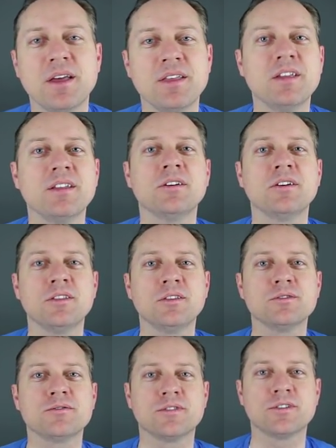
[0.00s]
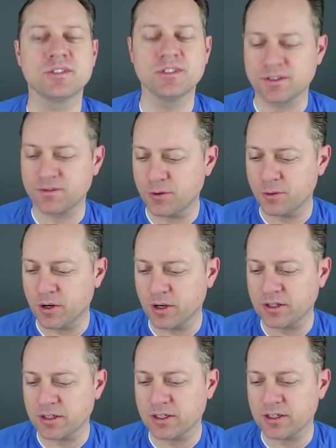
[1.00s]
And then look at those verses if you want
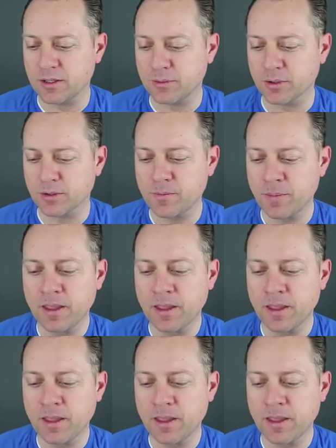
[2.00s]
to dig deeper.